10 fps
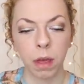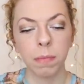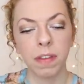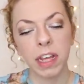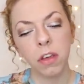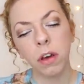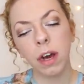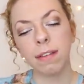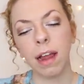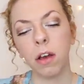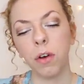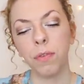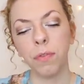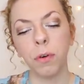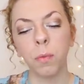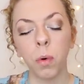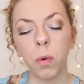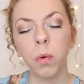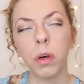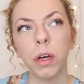I'm seeing you guys like going for a
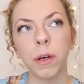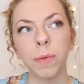walk